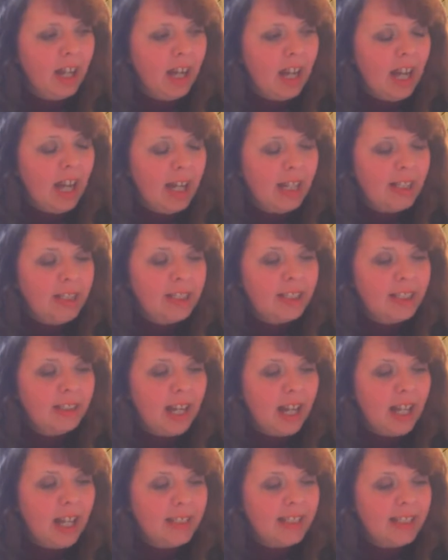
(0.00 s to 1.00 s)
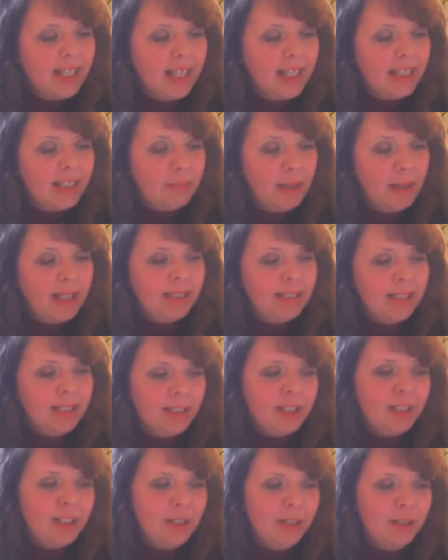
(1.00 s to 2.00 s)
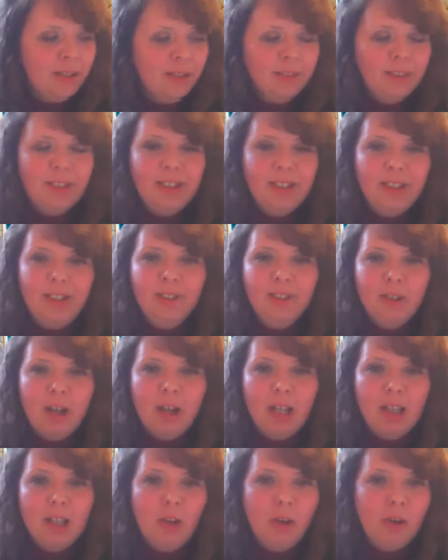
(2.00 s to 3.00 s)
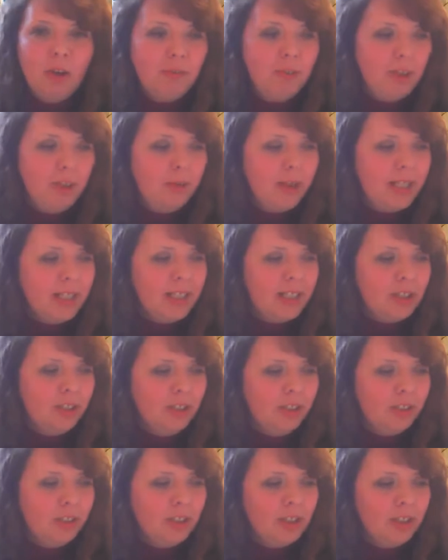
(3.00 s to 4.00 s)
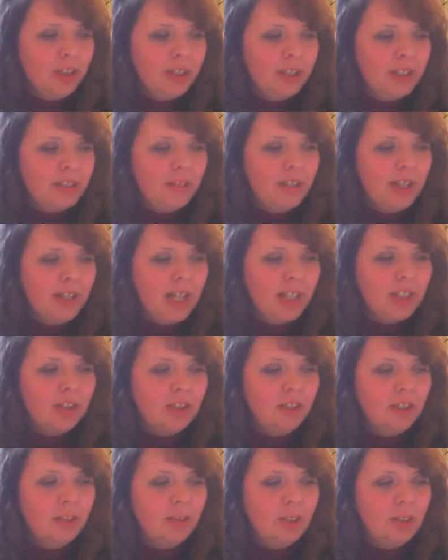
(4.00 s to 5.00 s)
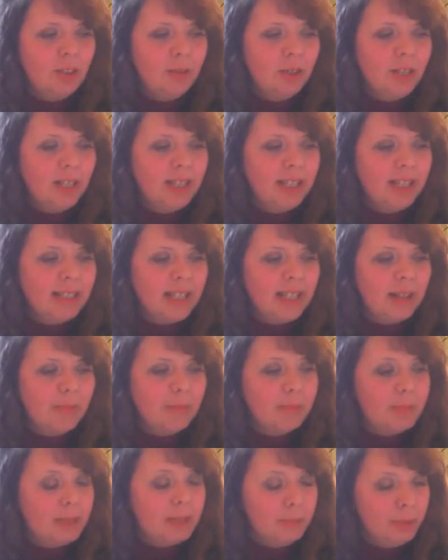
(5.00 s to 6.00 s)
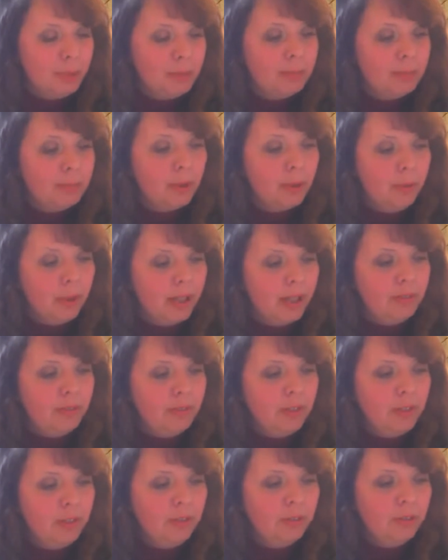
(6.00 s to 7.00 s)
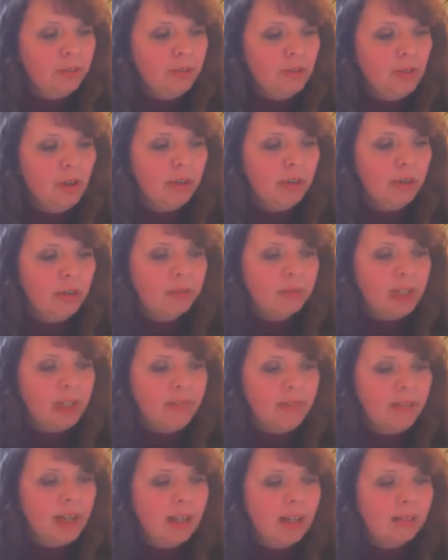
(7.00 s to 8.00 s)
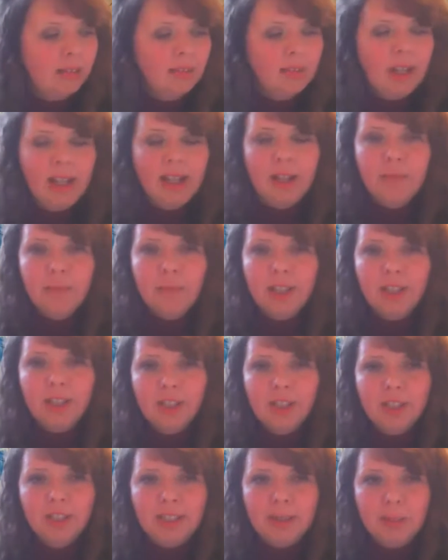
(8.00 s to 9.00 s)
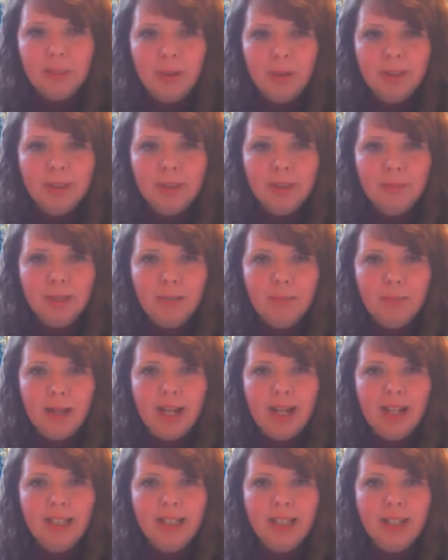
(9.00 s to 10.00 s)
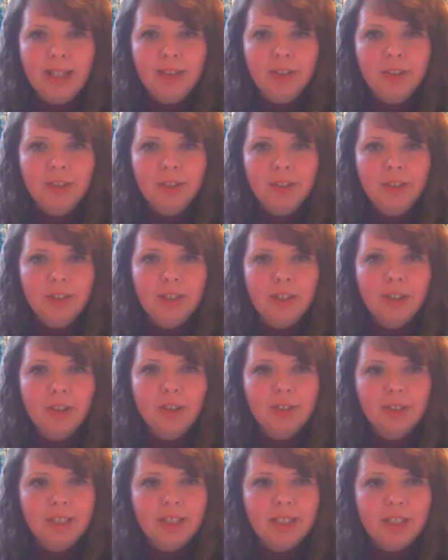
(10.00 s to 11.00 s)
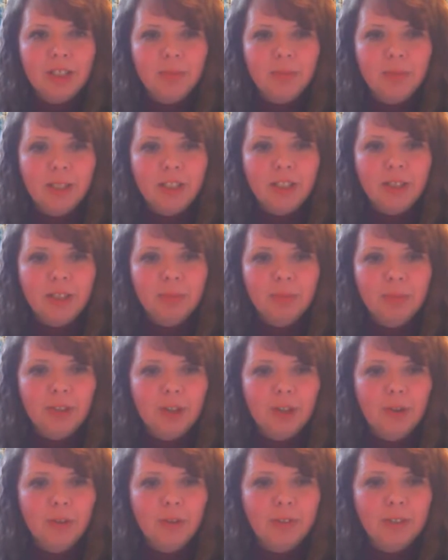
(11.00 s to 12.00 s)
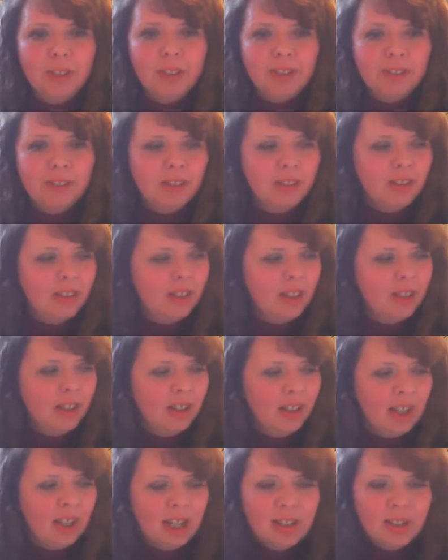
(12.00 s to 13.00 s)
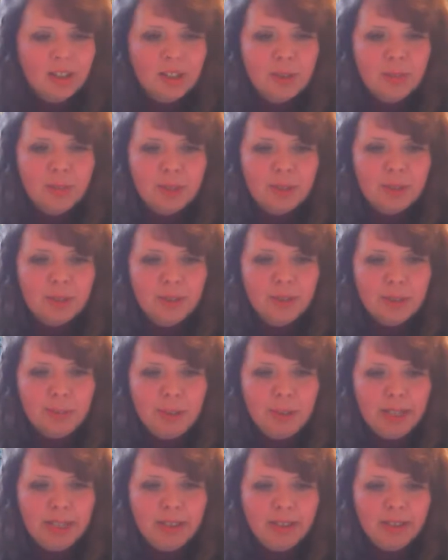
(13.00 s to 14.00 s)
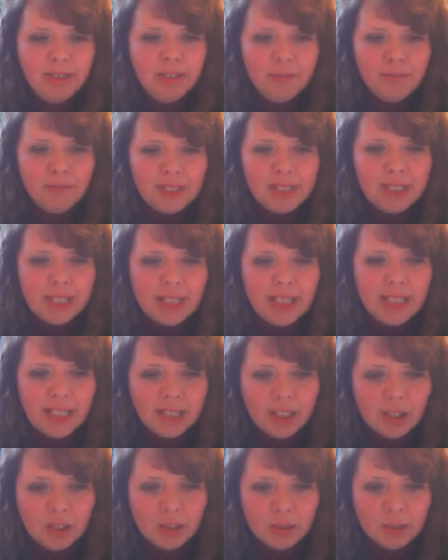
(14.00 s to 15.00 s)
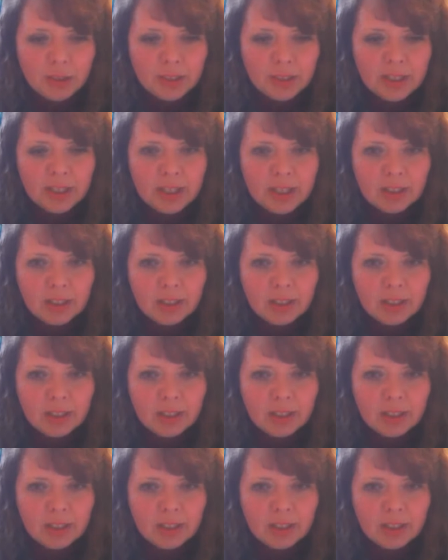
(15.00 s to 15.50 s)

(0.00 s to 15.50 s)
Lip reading: And as I expected too, you know, a lot of you entering your students for national or local exams, but quite a few none. And that, I imagine, is possibly partly due to the current situation with COVID and some schools being physically closed.